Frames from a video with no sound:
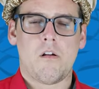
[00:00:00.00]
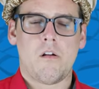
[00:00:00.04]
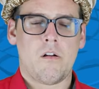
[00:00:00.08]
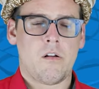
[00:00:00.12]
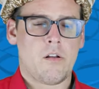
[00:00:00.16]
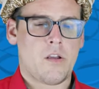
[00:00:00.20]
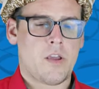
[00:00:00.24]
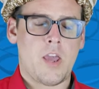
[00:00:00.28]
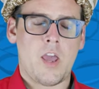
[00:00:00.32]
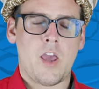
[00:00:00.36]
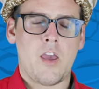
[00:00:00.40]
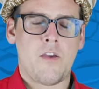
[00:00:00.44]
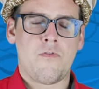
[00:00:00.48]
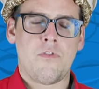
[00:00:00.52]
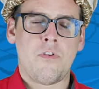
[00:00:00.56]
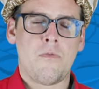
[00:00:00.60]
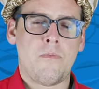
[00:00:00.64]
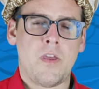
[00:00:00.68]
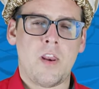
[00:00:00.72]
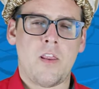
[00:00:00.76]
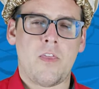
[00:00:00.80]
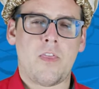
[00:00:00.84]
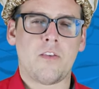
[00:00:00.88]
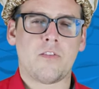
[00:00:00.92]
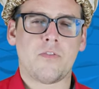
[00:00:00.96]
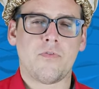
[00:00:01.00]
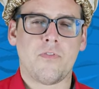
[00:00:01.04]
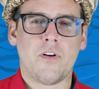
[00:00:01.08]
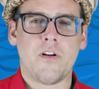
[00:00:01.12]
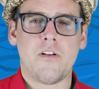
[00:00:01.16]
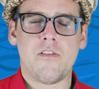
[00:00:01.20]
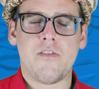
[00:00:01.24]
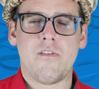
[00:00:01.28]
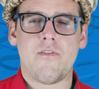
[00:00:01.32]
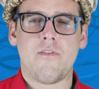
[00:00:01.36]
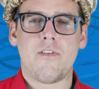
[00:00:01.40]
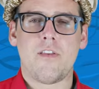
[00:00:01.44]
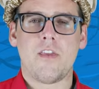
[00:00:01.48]
Okay, if you made it this
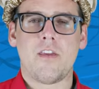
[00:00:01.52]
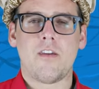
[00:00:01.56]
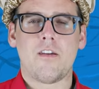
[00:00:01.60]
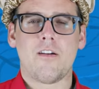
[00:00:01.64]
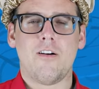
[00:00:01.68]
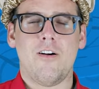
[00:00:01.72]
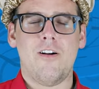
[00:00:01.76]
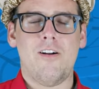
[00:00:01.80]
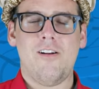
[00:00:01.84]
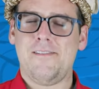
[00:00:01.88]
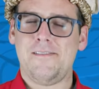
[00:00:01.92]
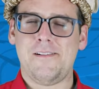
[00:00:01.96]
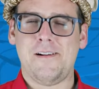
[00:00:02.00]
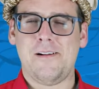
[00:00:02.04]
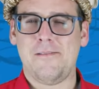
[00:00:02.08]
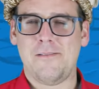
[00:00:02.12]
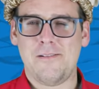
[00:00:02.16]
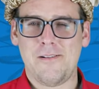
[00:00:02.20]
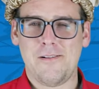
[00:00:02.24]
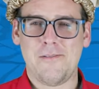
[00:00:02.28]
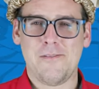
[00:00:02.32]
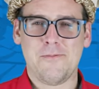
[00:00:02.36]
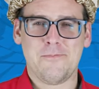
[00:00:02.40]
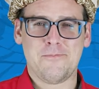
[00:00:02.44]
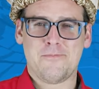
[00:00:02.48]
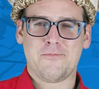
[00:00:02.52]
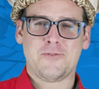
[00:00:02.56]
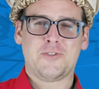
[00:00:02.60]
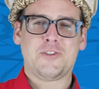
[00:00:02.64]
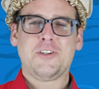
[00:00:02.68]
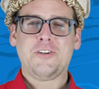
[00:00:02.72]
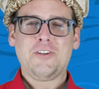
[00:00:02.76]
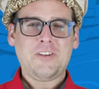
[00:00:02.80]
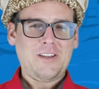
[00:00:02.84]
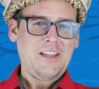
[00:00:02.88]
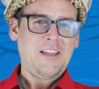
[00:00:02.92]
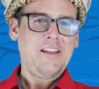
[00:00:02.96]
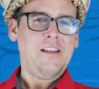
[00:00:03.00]
far in the video,
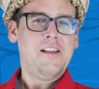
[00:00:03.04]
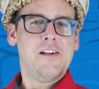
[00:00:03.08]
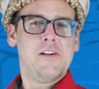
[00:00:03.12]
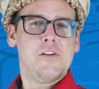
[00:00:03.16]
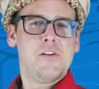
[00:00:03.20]
surely